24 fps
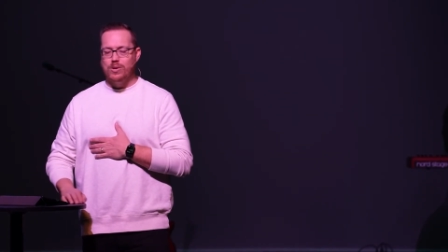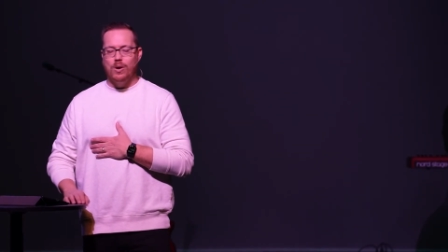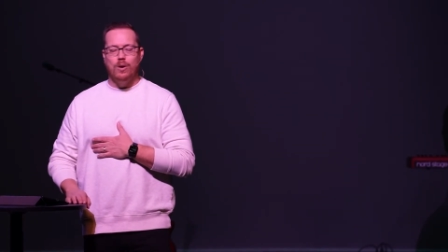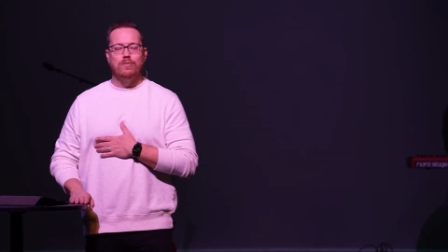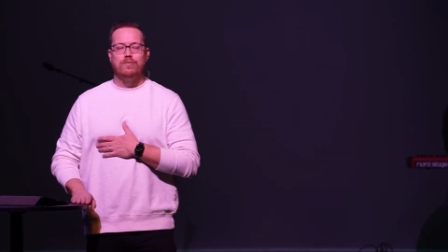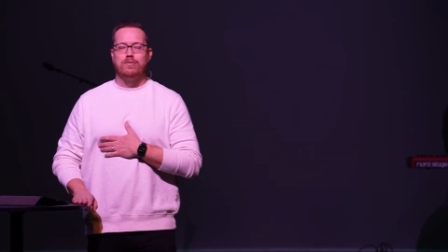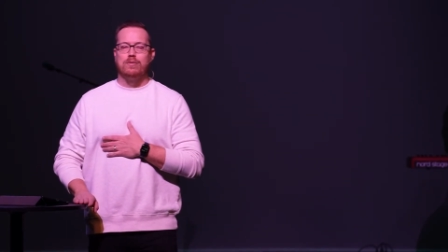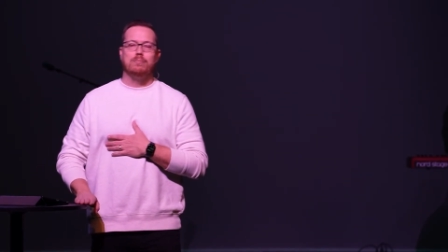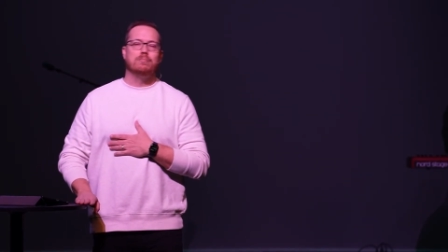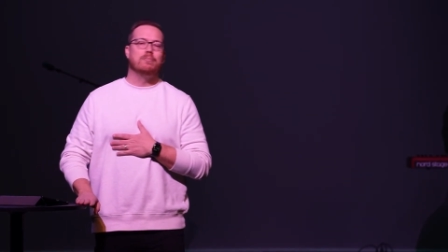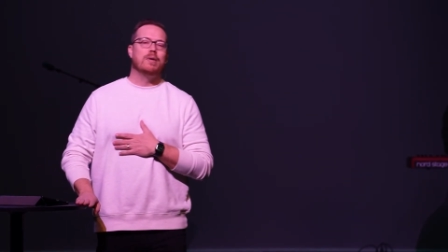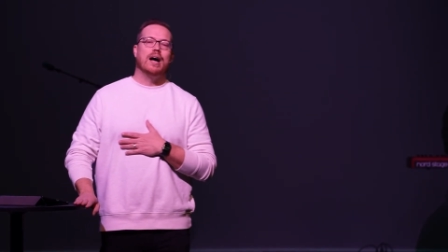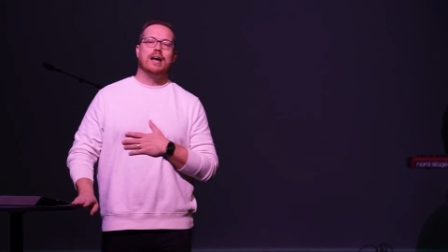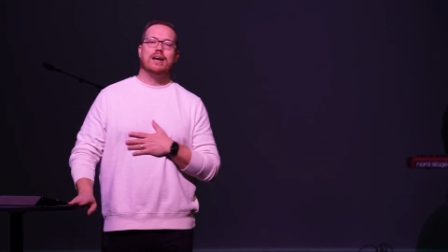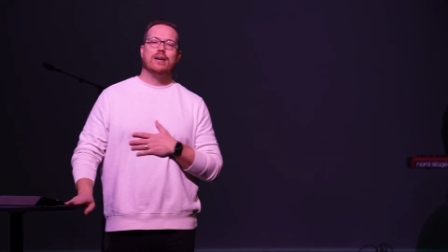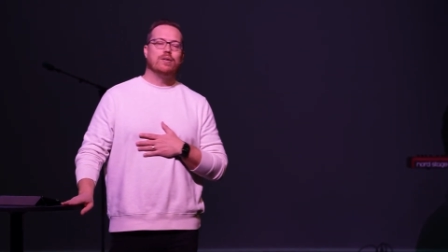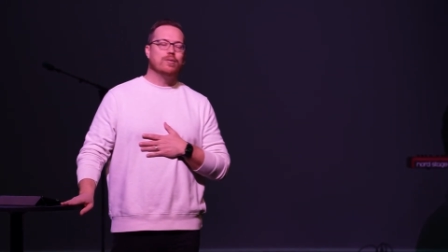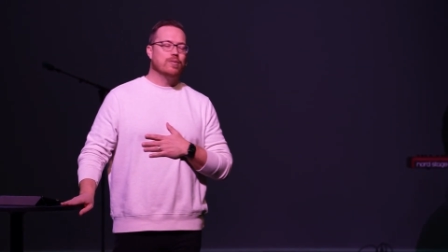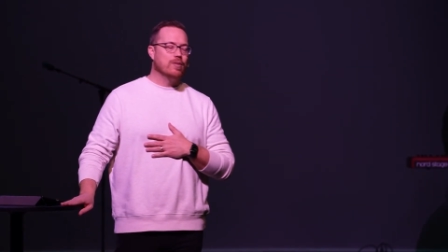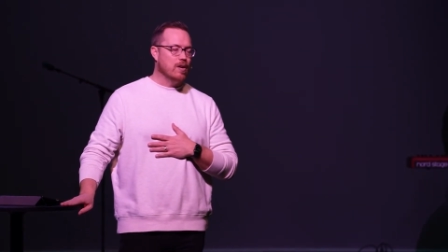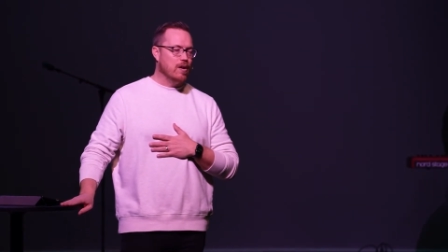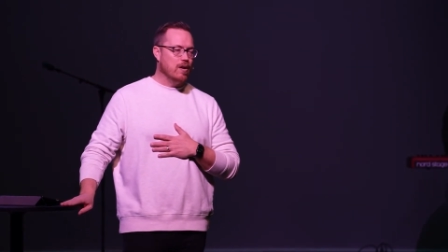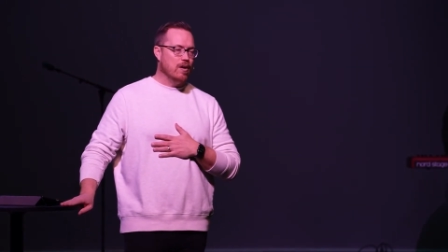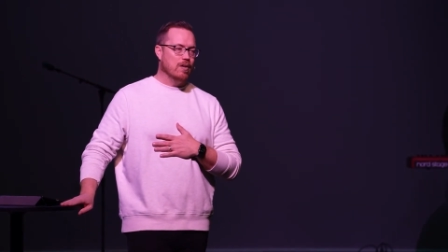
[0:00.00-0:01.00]
over my
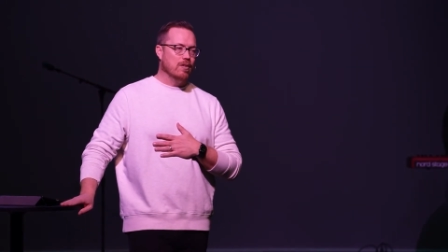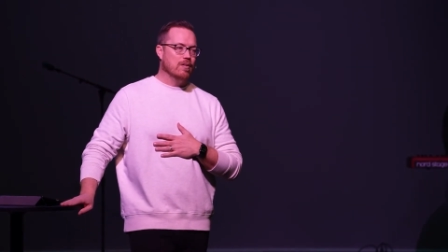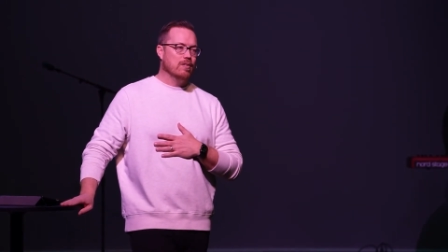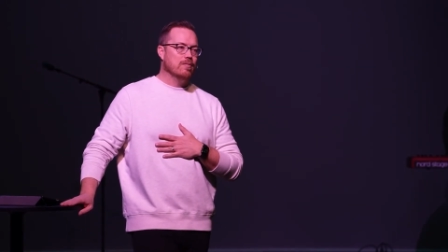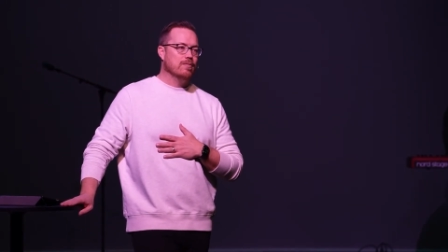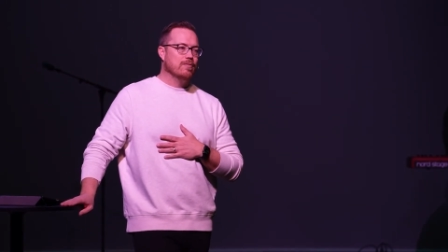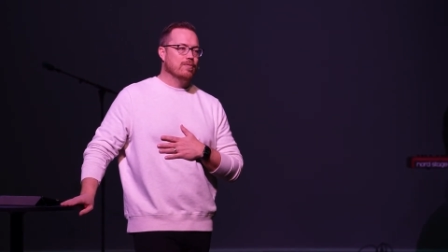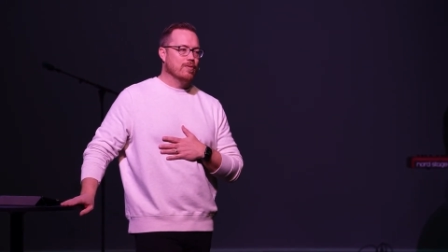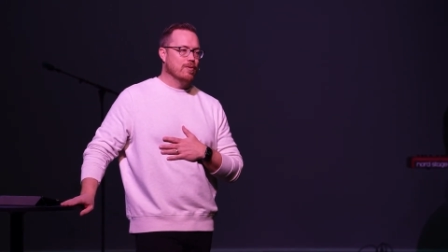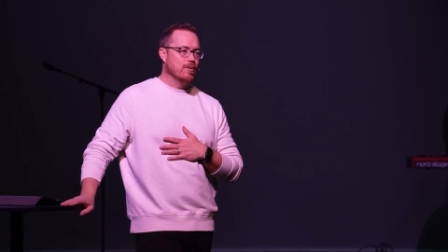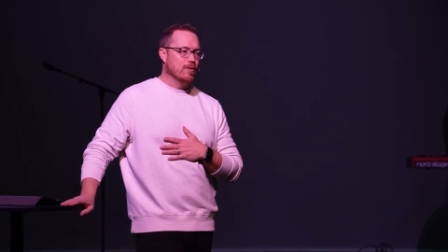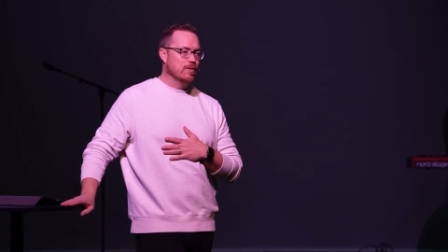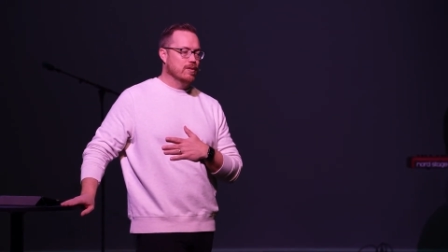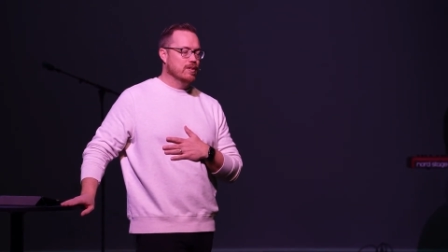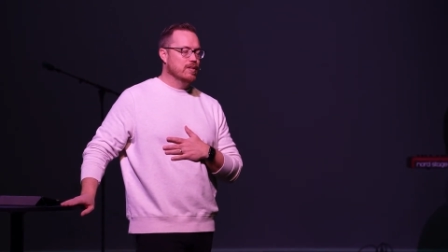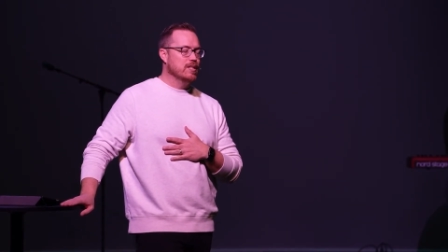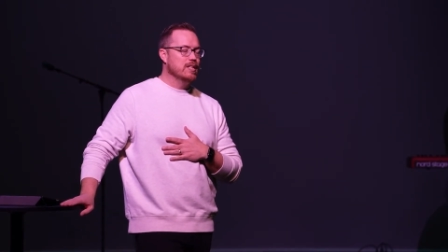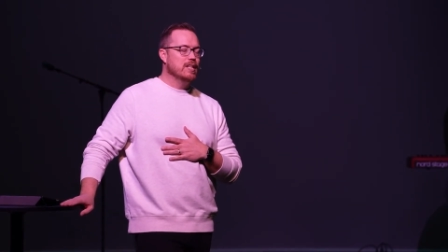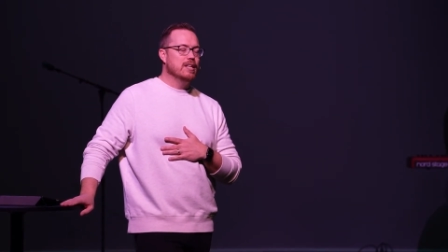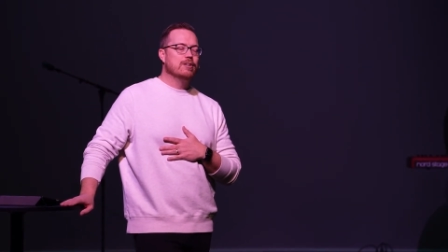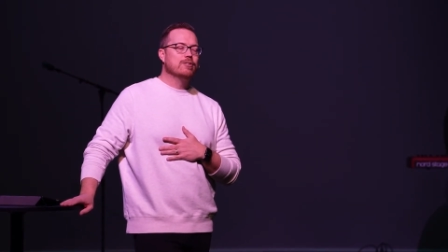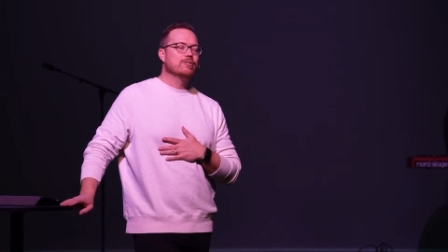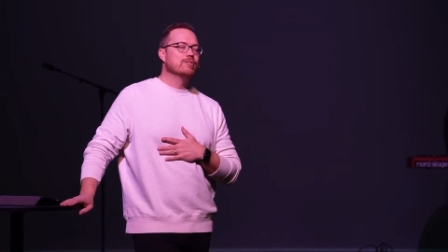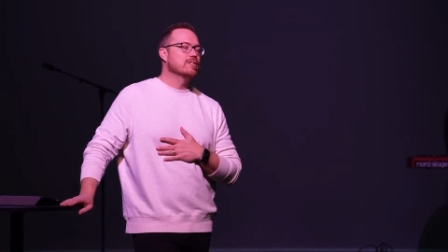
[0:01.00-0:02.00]
own heart for
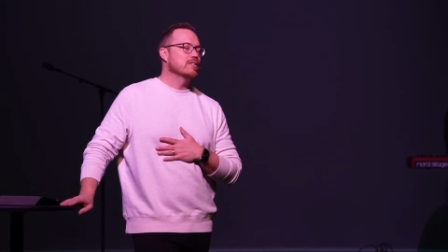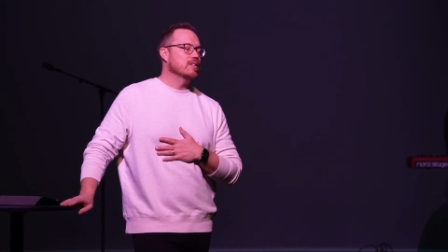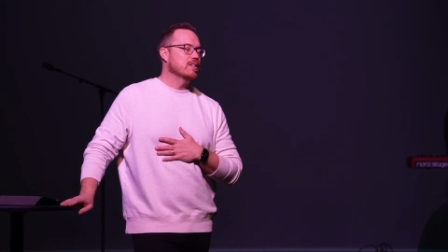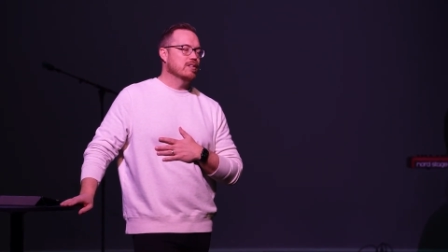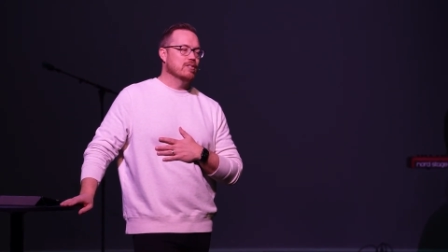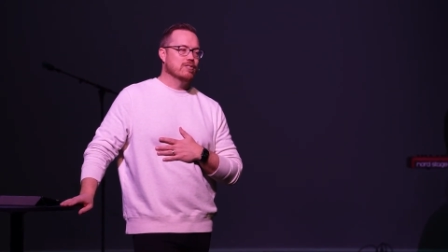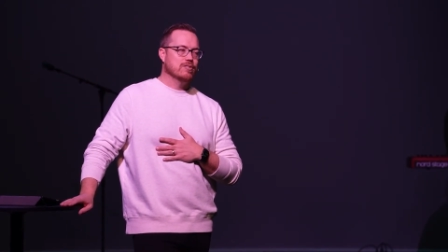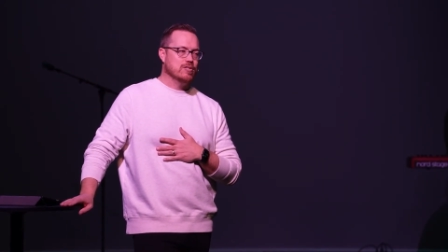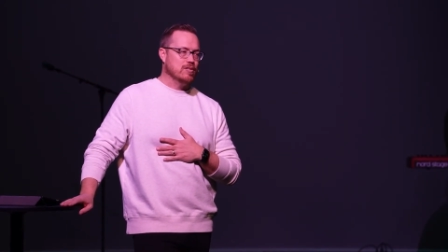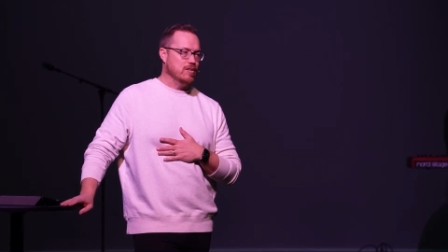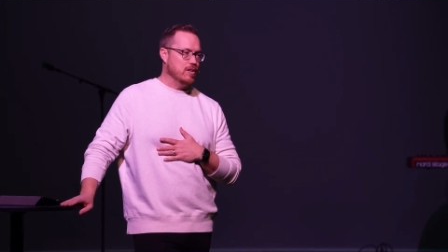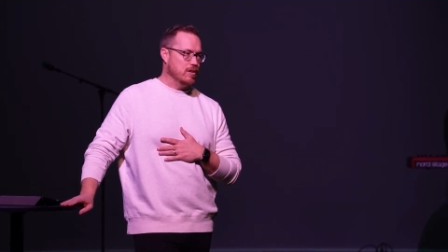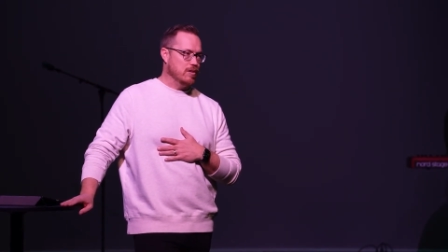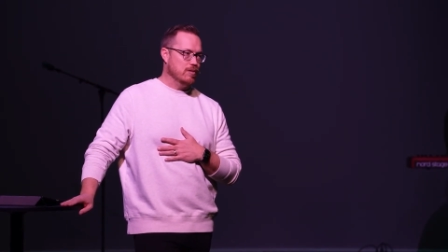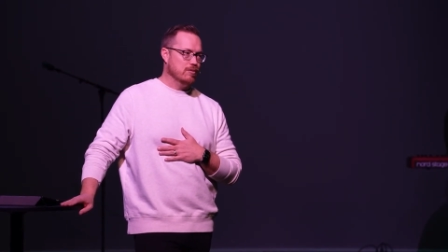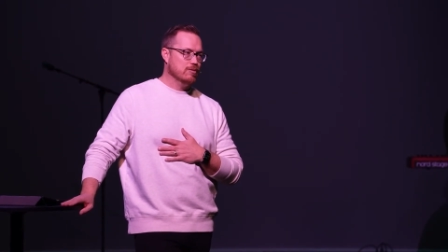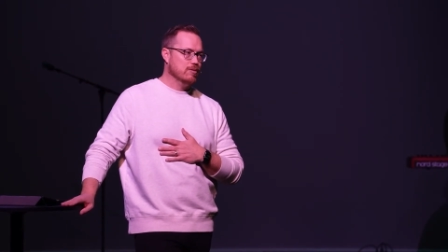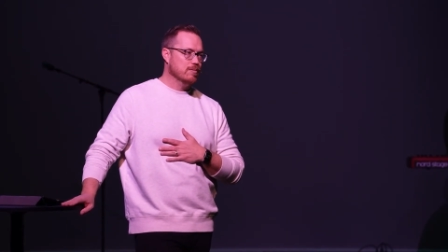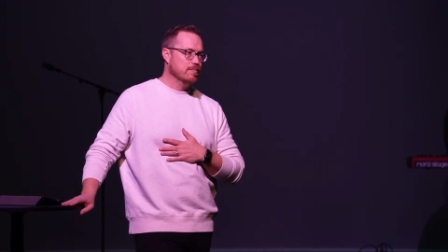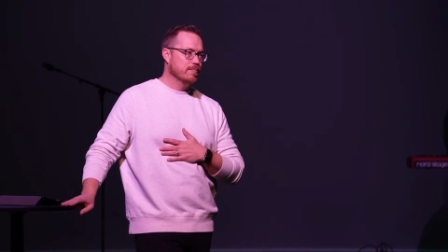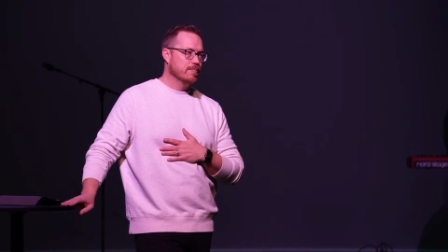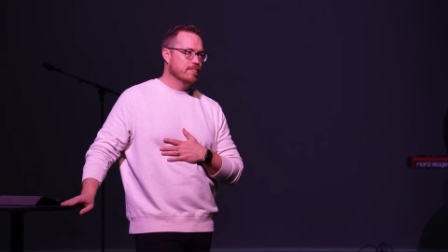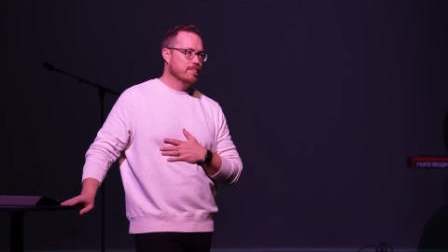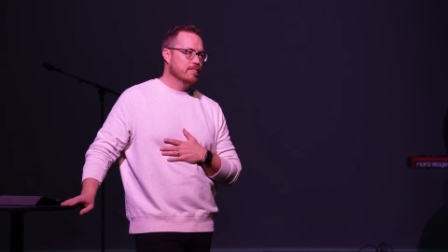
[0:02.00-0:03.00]
years and years and years.
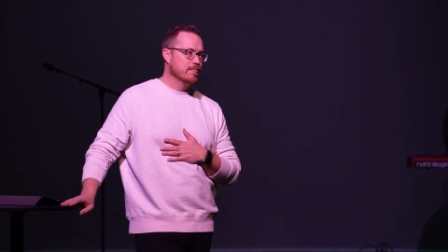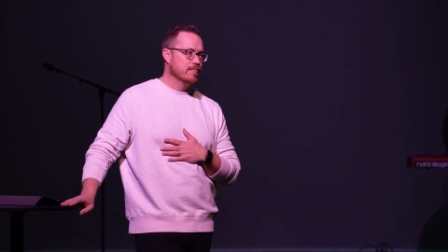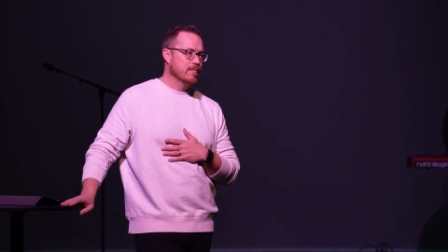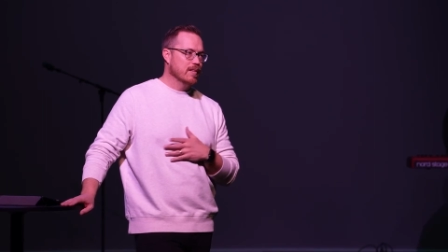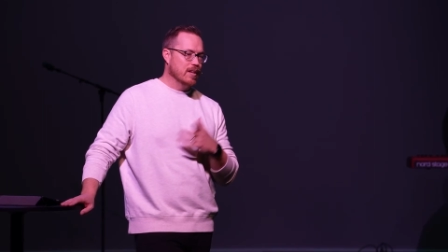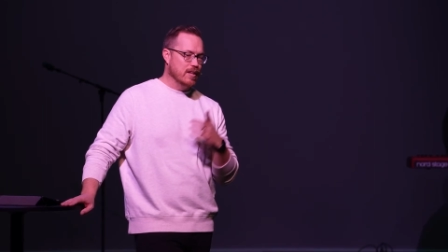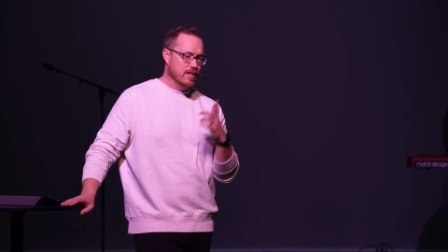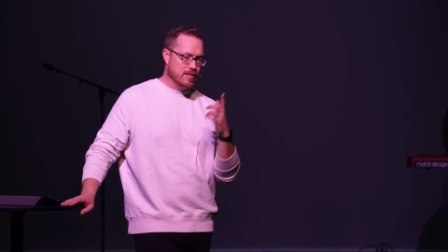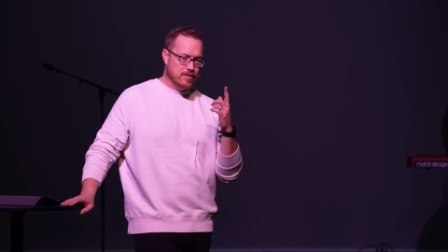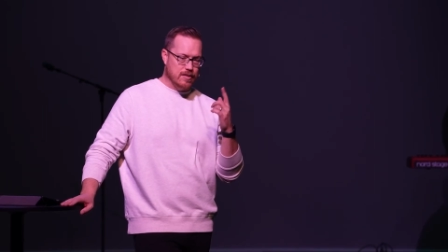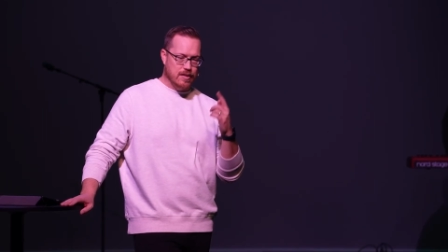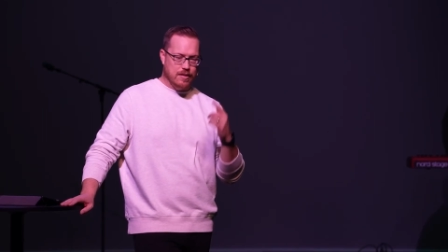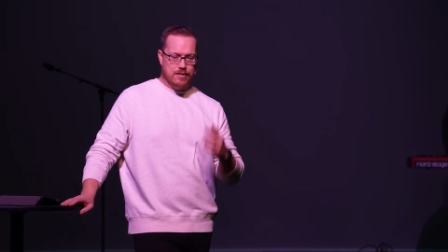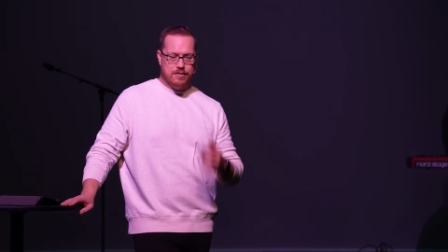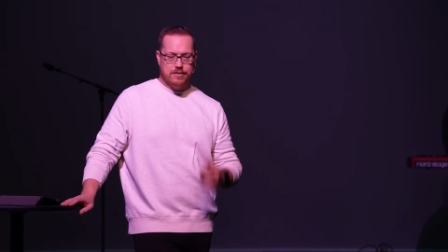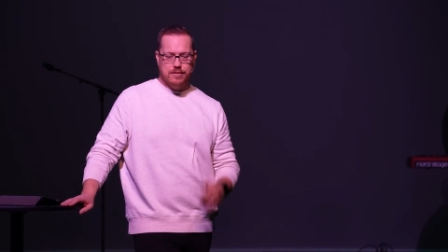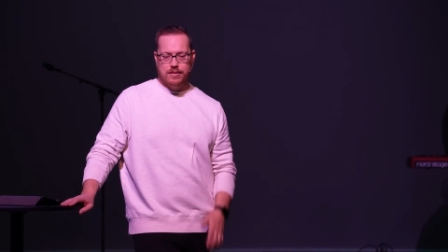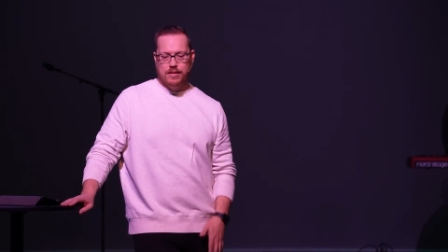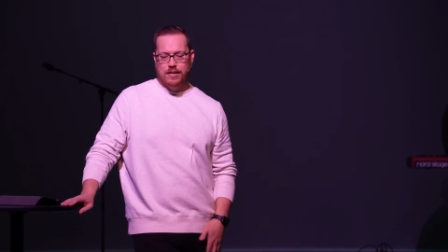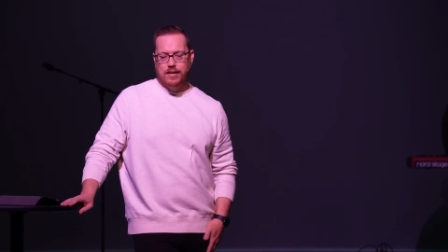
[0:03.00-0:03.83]
And it's this